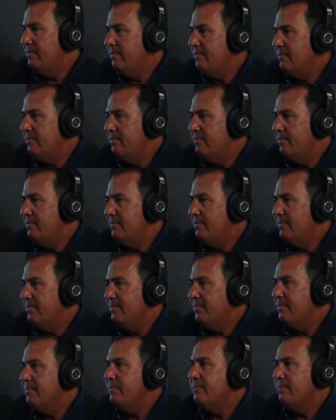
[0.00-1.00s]
it to Wimbledon.
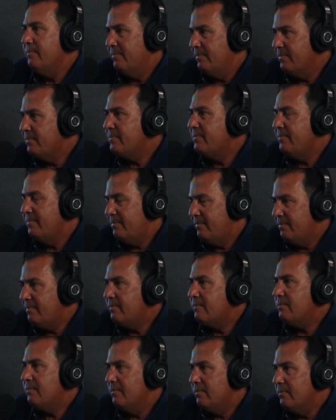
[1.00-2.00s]
He's from
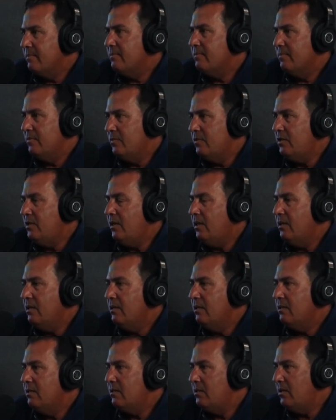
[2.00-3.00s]
our little
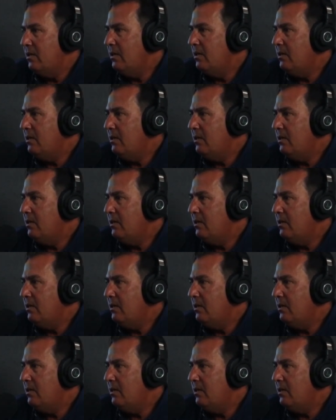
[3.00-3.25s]
2-year